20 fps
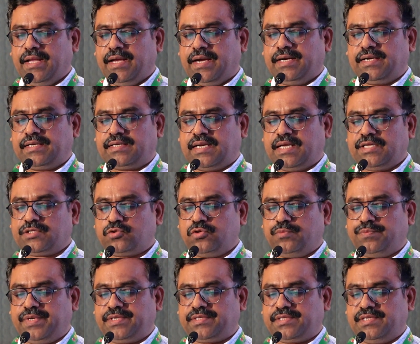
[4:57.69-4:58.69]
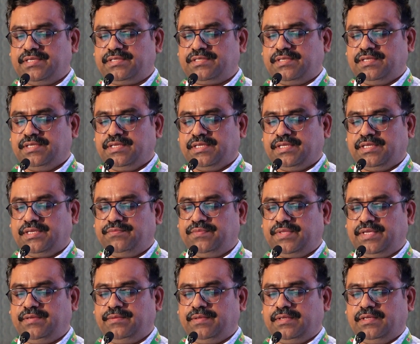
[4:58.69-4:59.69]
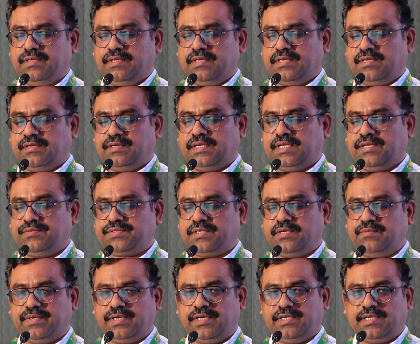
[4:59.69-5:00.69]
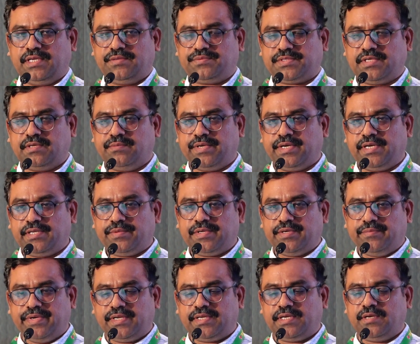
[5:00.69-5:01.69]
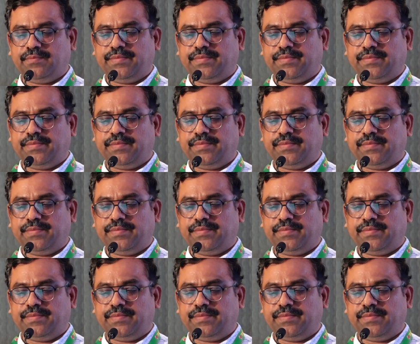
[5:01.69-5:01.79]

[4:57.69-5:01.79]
And class 2 patients, if the lifestyle management and medical